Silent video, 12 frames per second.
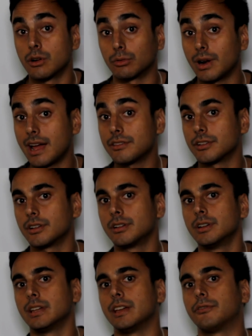Rather,
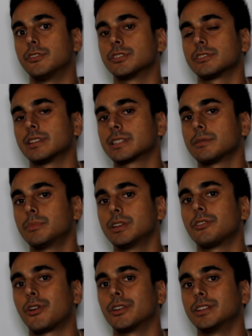if there's somebody
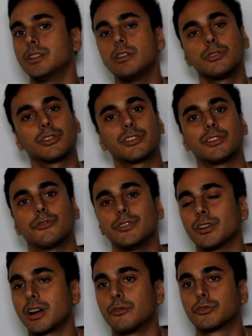you already know, you
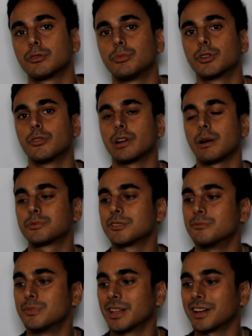feel comfortable going up to
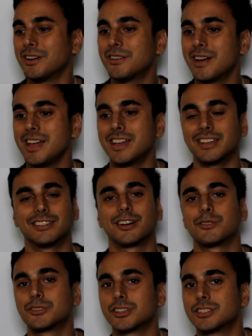them and be like, oh, hey, you know,
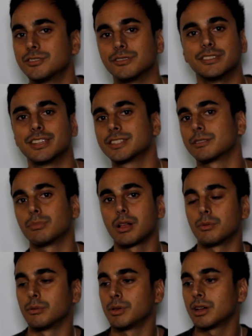I was just doing this and
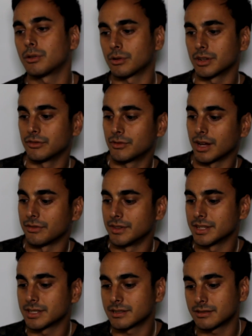blah, blah, blah, or you've got
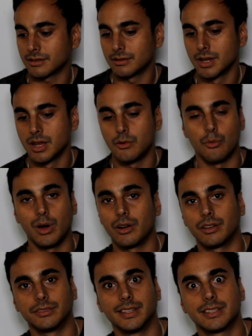this,
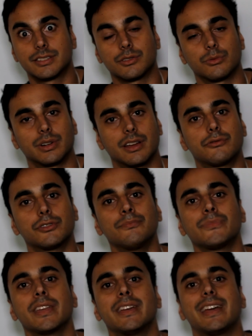wearing this or whatever,
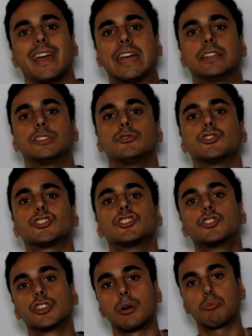and you
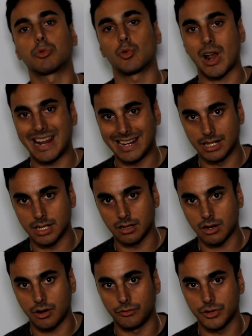just jump right into the
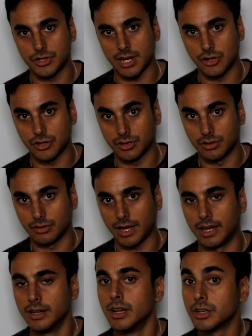conversation.
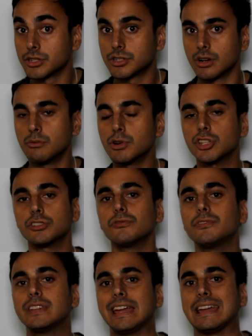Okay, so much
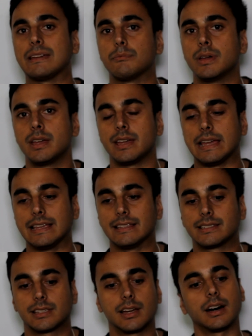of game
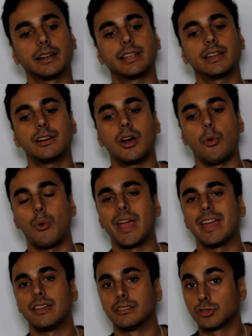is cutting
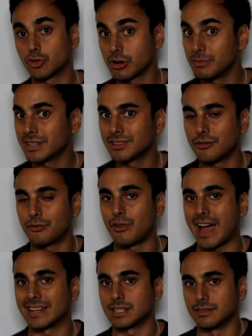away, trimming the
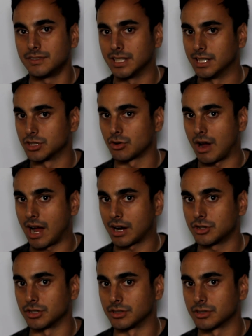fat of the
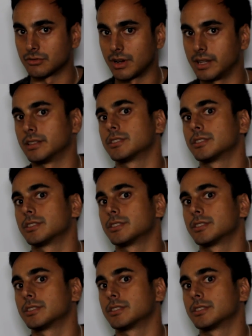interactions, right?